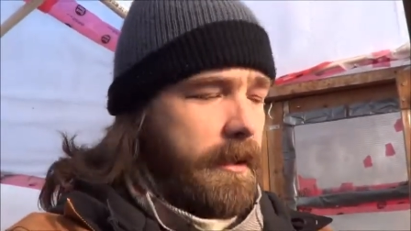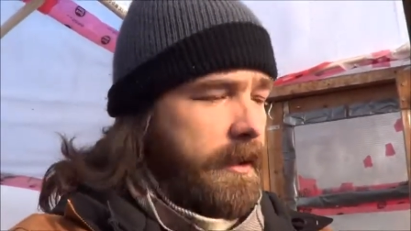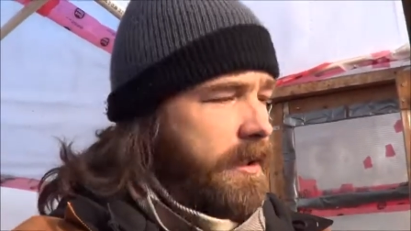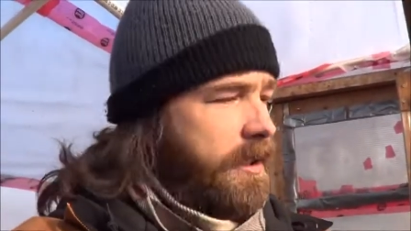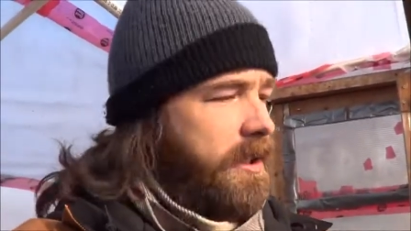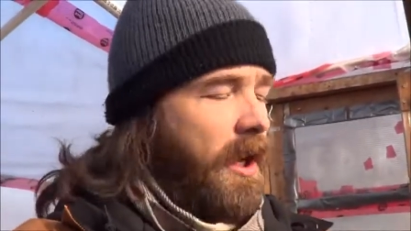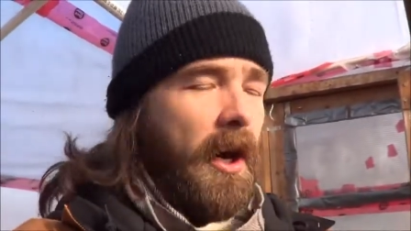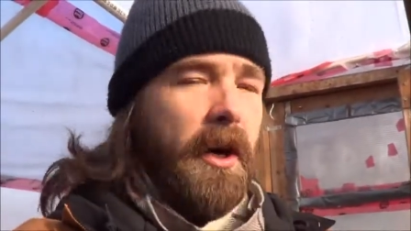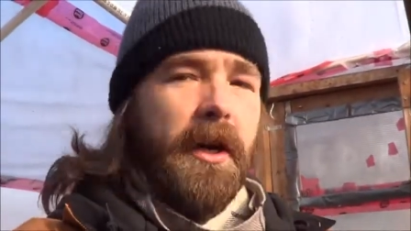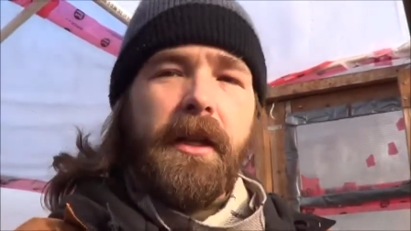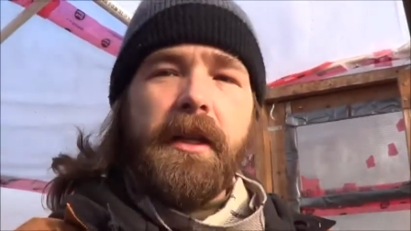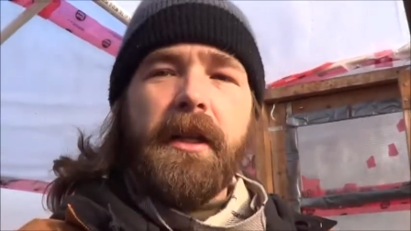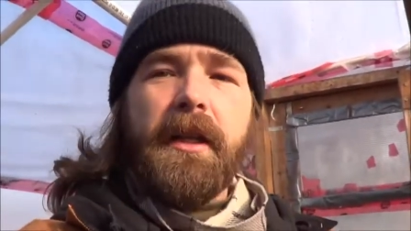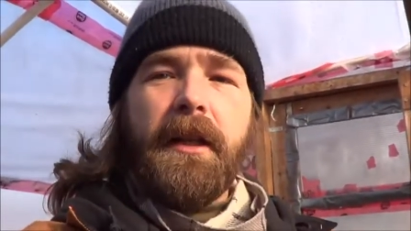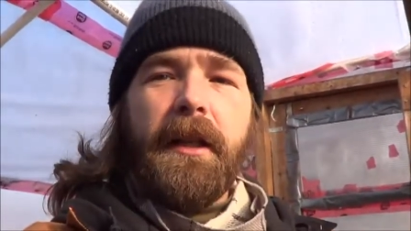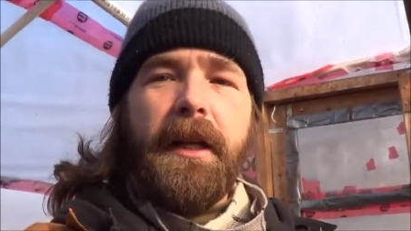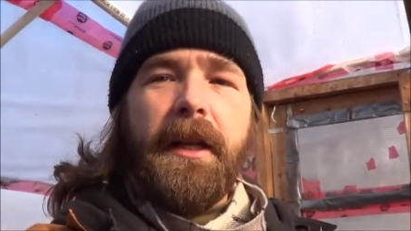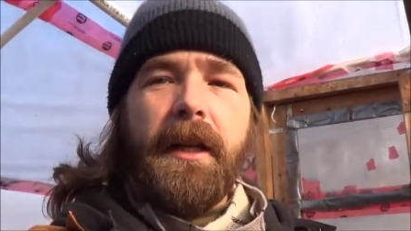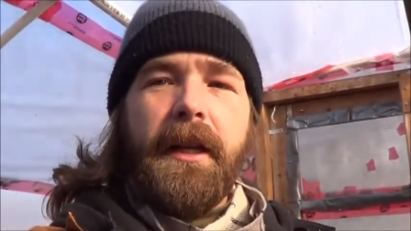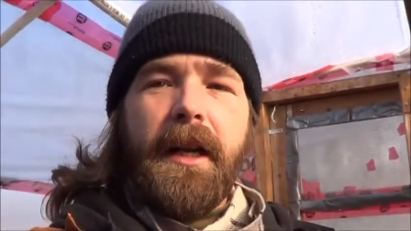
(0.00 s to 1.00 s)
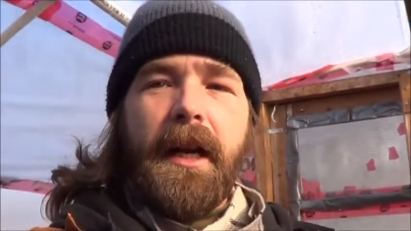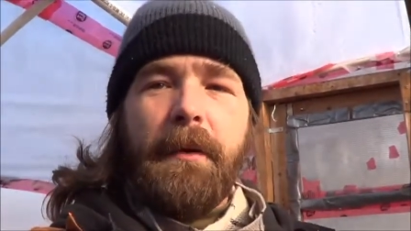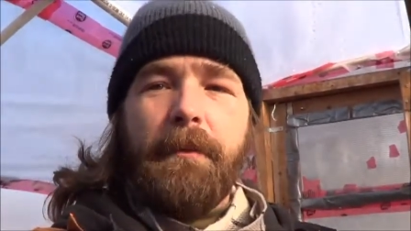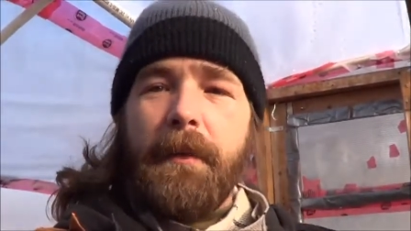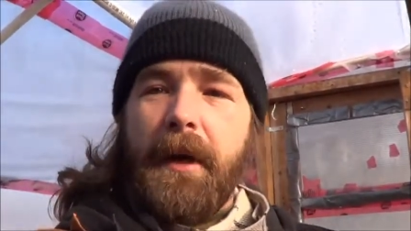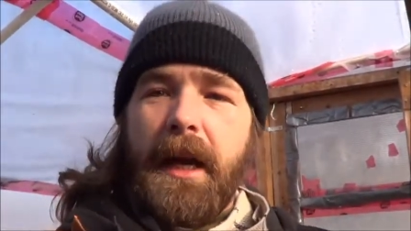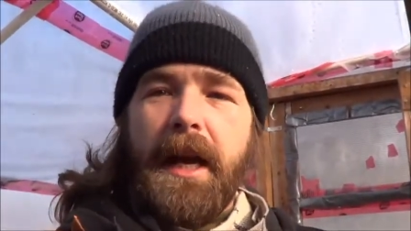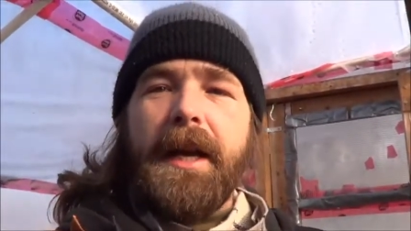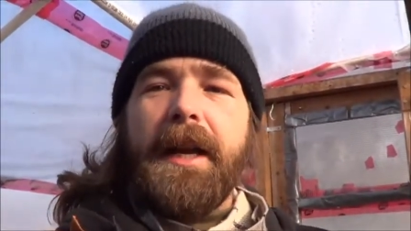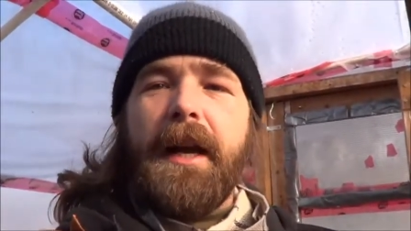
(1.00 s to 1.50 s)
starting to clean it up
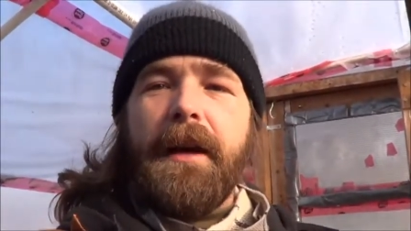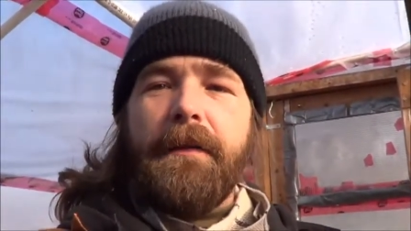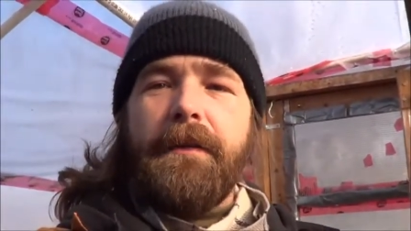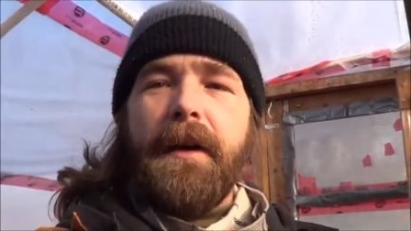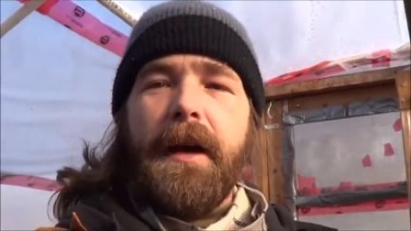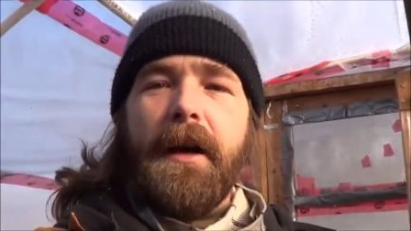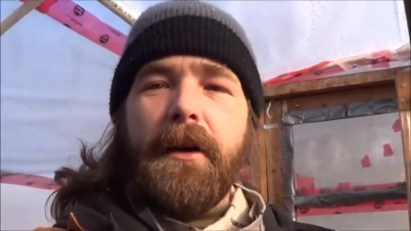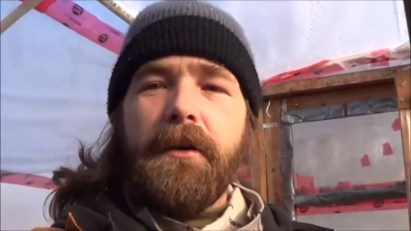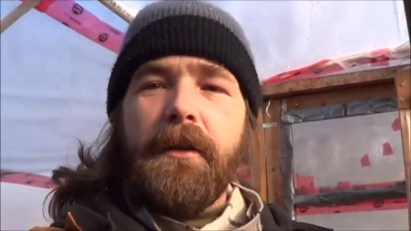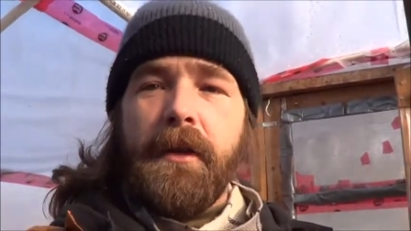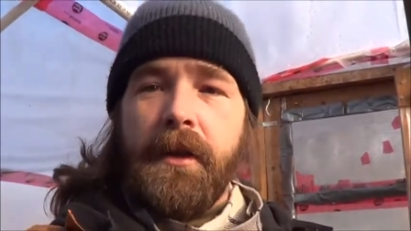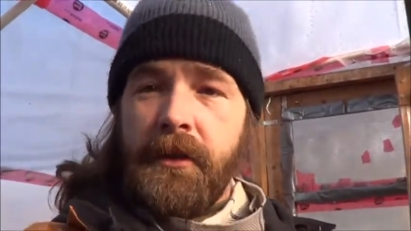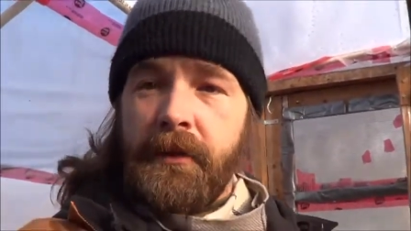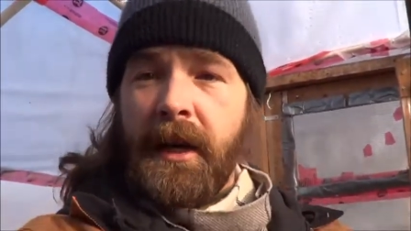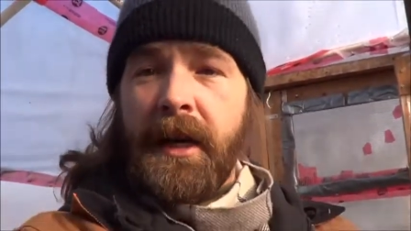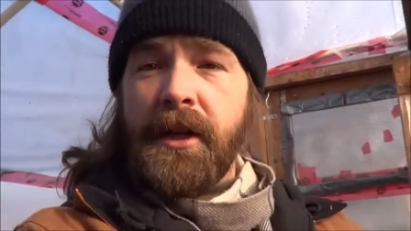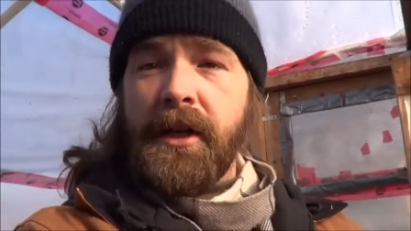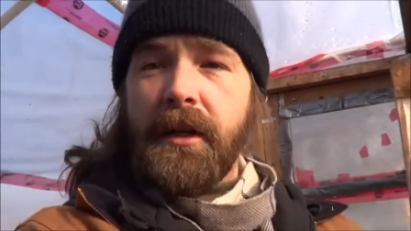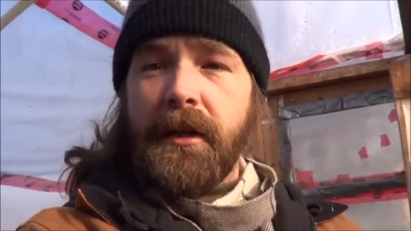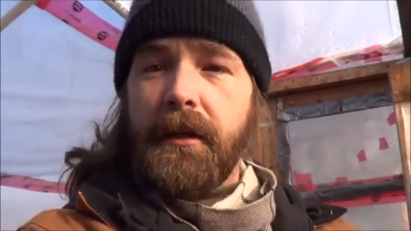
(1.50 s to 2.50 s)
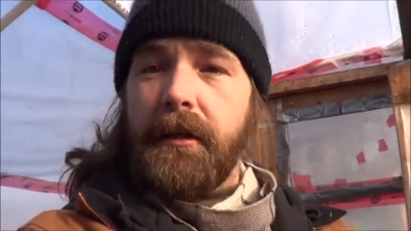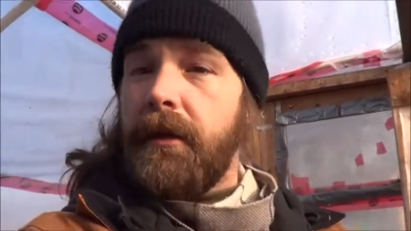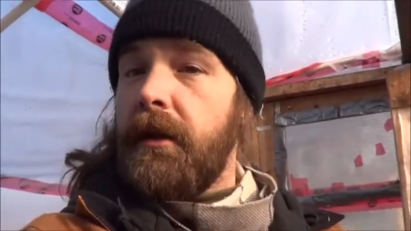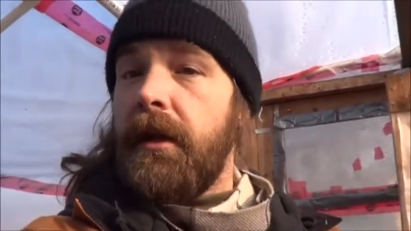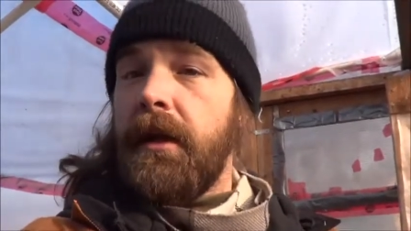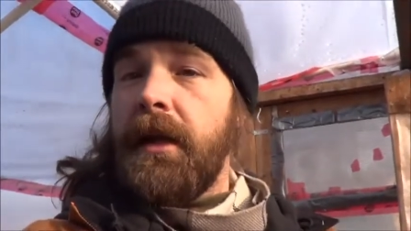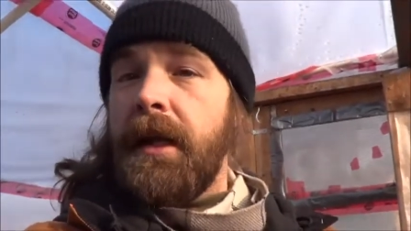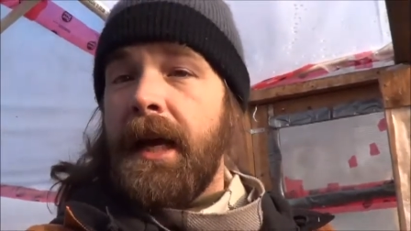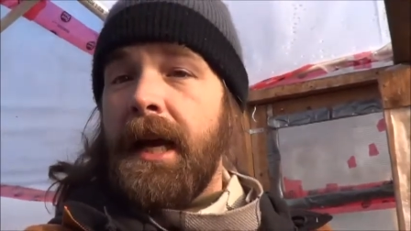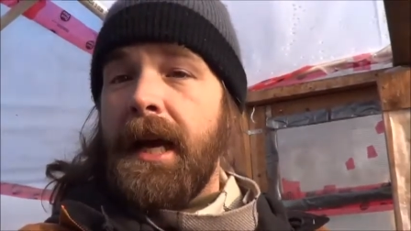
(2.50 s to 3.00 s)
and I found treasure.
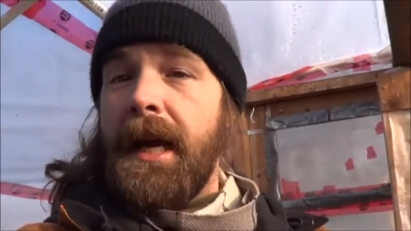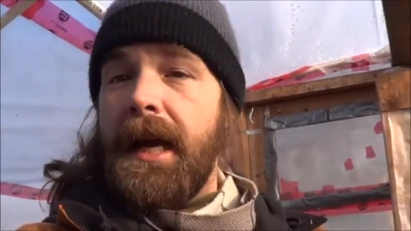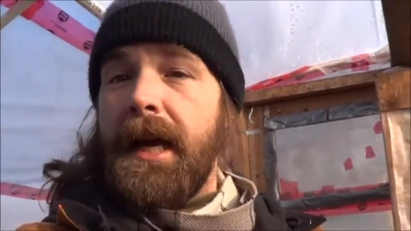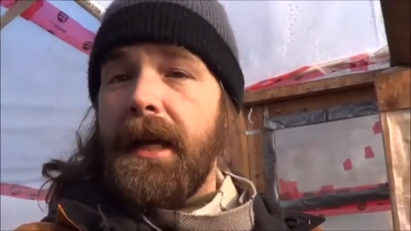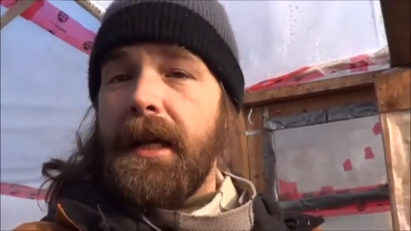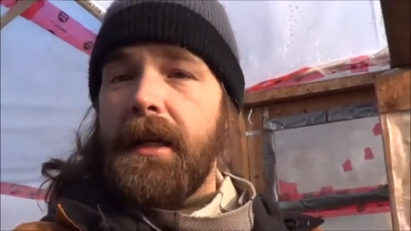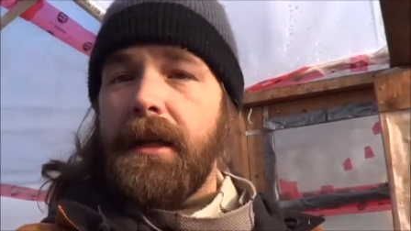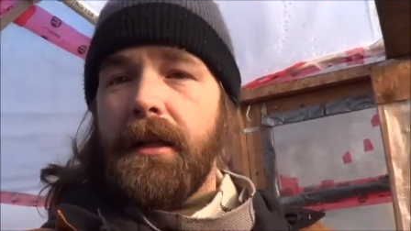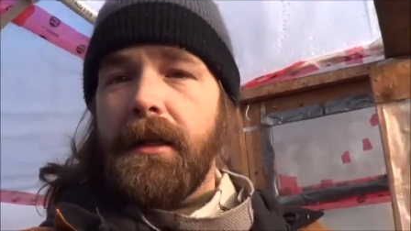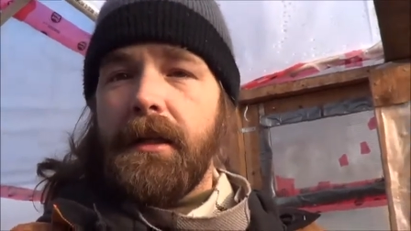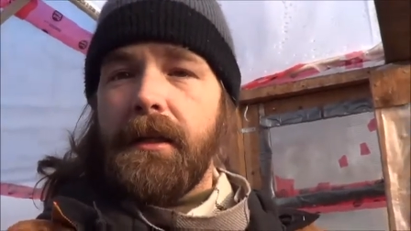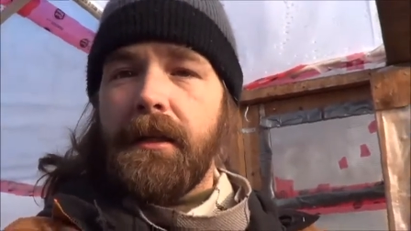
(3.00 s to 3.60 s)
Yay!